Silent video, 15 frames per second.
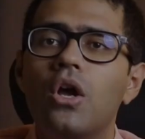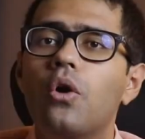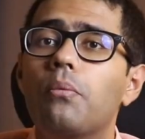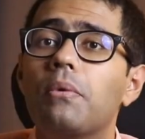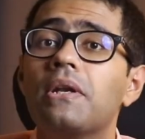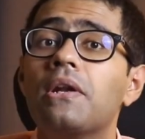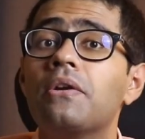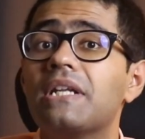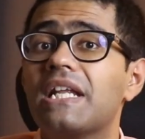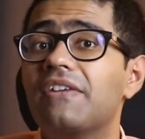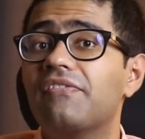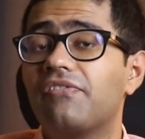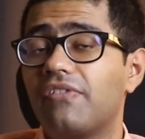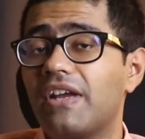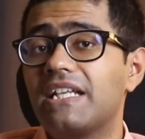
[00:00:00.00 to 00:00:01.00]
When not
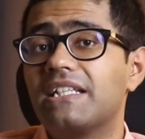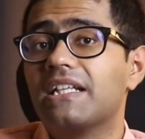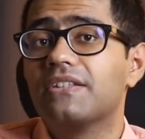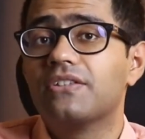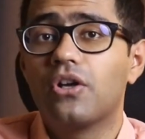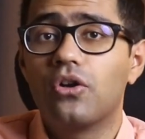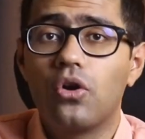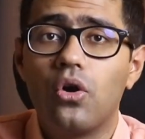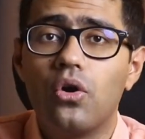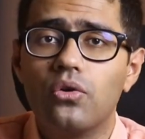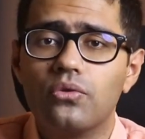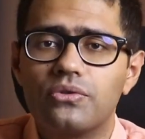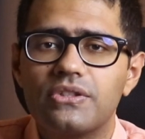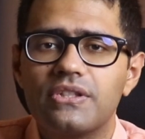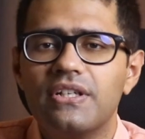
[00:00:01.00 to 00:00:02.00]
infecting their
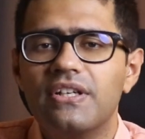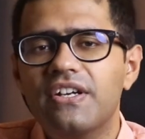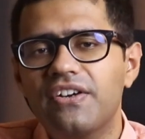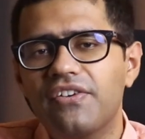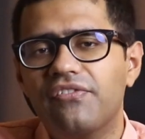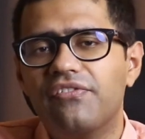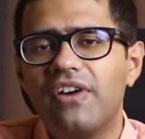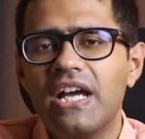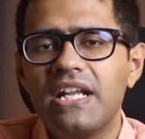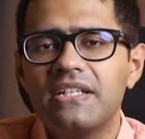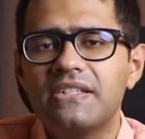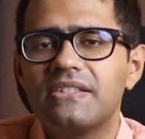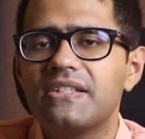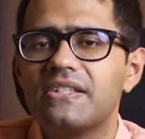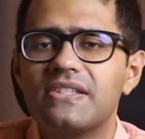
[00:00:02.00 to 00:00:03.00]
host,
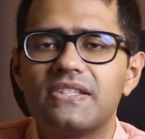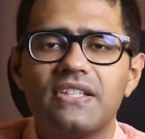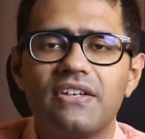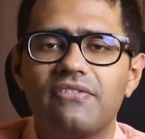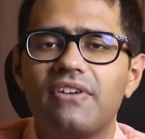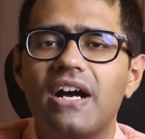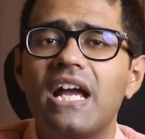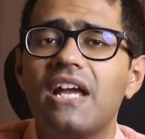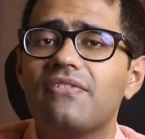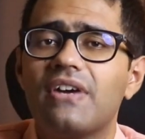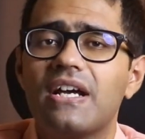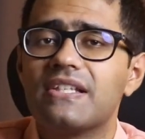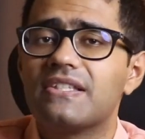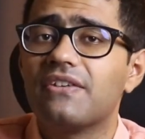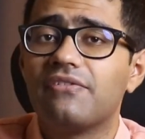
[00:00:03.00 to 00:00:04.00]
viruses survive
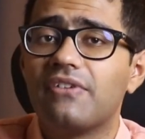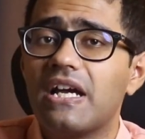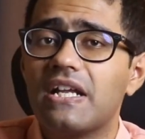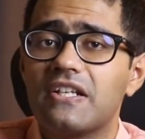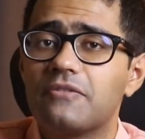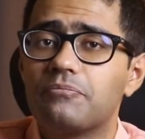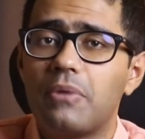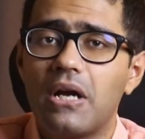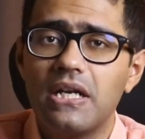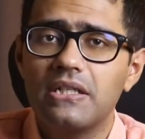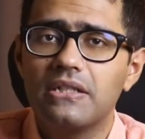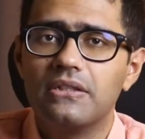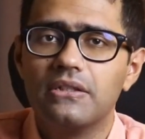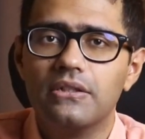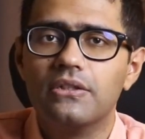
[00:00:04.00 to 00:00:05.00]
as a virus
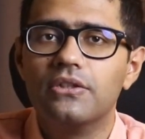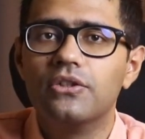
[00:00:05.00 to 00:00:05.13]
particle